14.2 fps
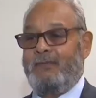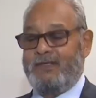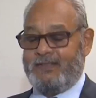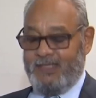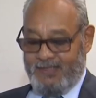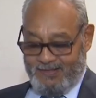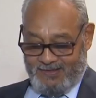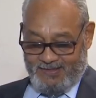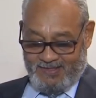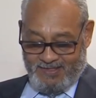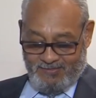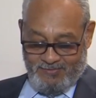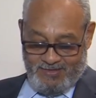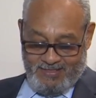basically said that
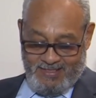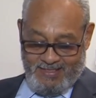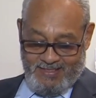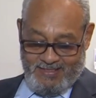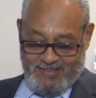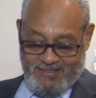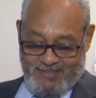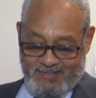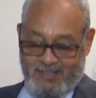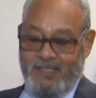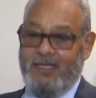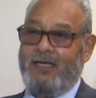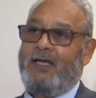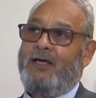it would take, uh,
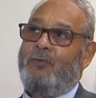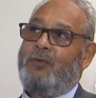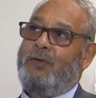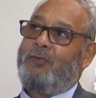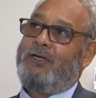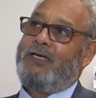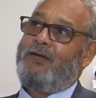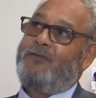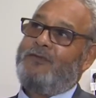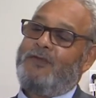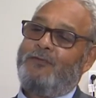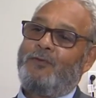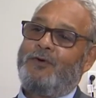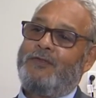we would need
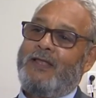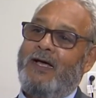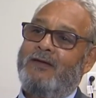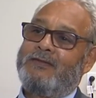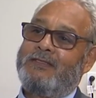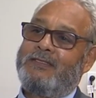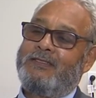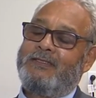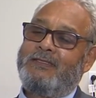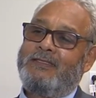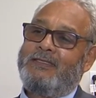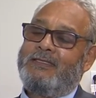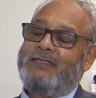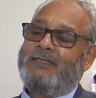54,000
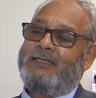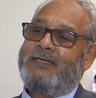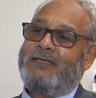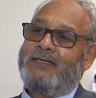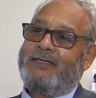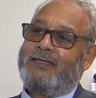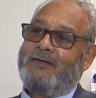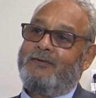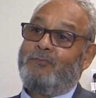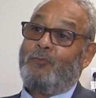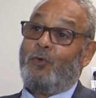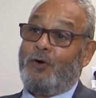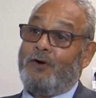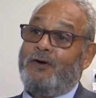uh,
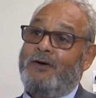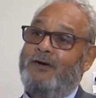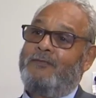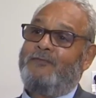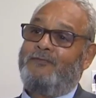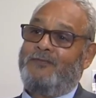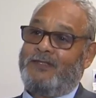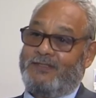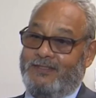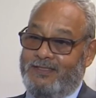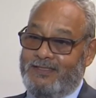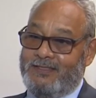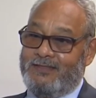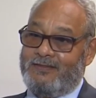more
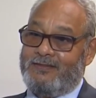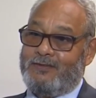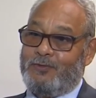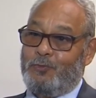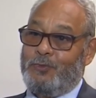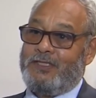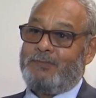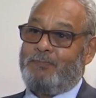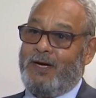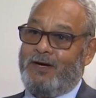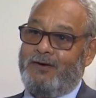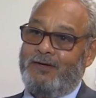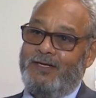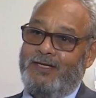physicians to reach
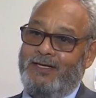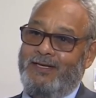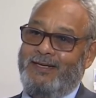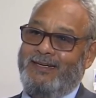parity.